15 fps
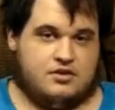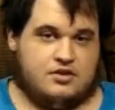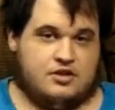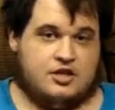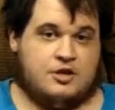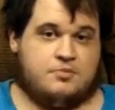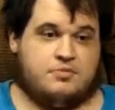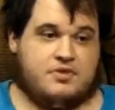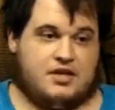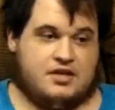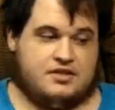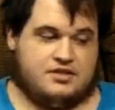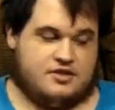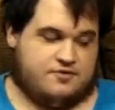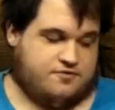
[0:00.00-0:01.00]
Yep, that's
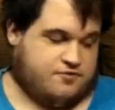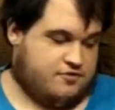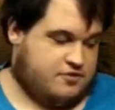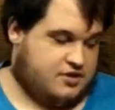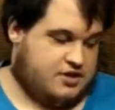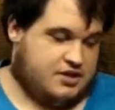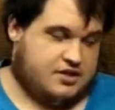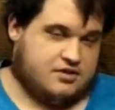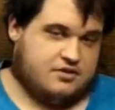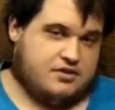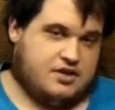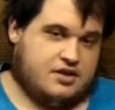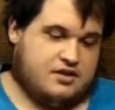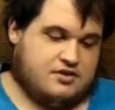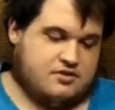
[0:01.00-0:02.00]
it for the
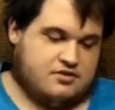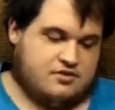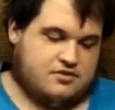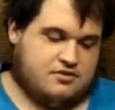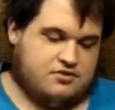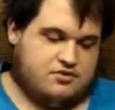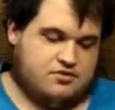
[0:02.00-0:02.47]
dislikes.